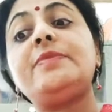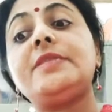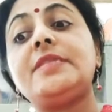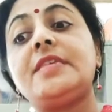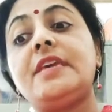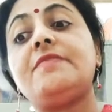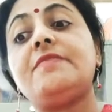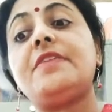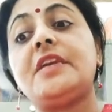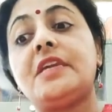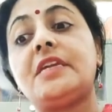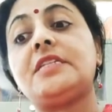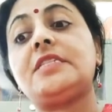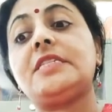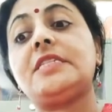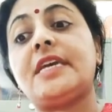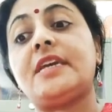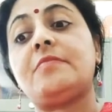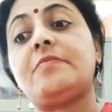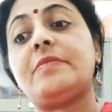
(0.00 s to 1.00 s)
saving it
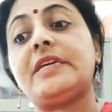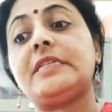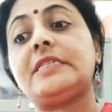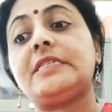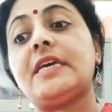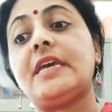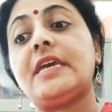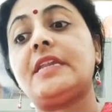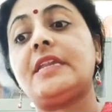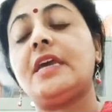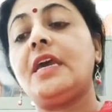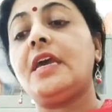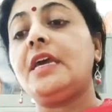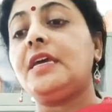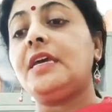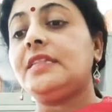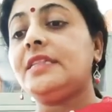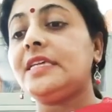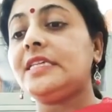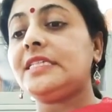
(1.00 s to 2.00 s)
side by side.
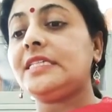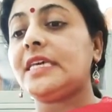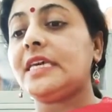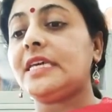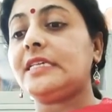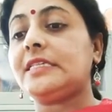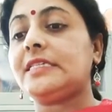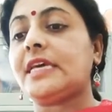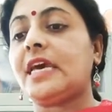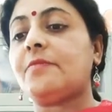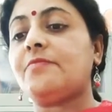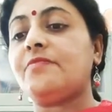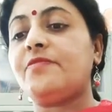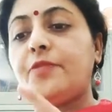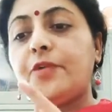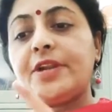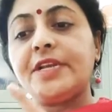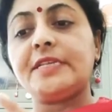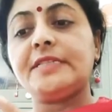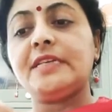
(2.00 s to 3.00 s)
This exam,
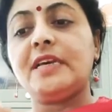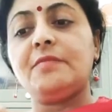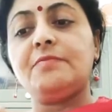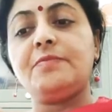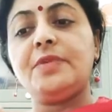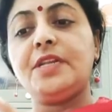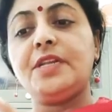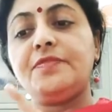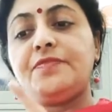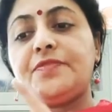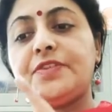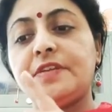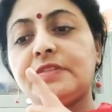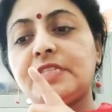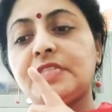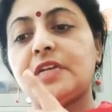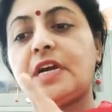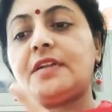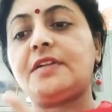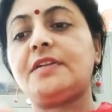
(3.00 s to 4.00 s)
for example, if you have
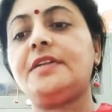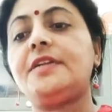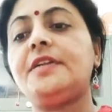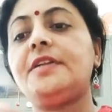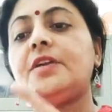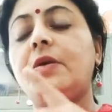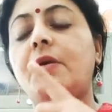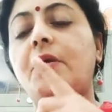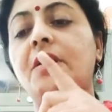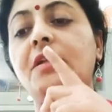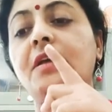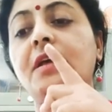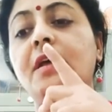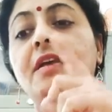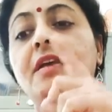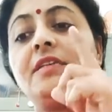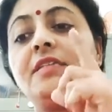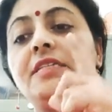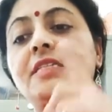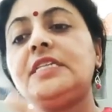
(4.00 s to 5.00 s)
started your
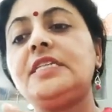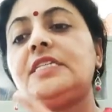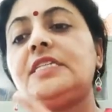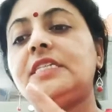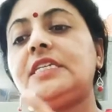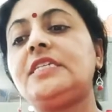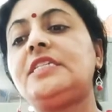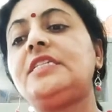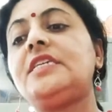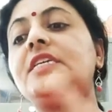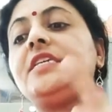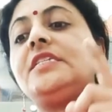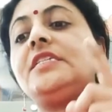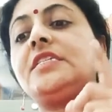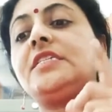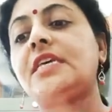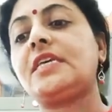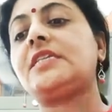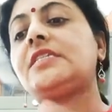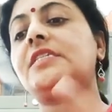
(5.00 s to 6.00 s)
CCT
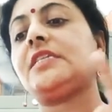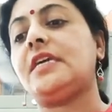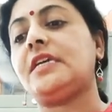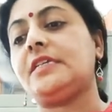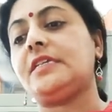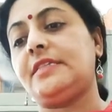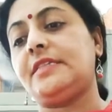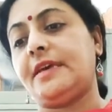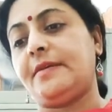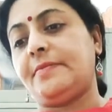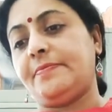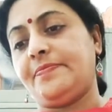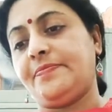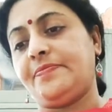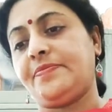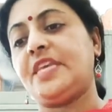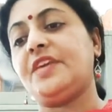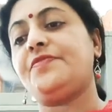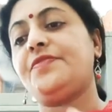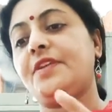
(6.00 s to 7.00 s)
6 exam,
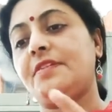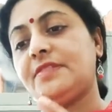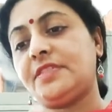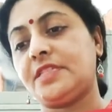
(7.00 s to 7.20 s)
if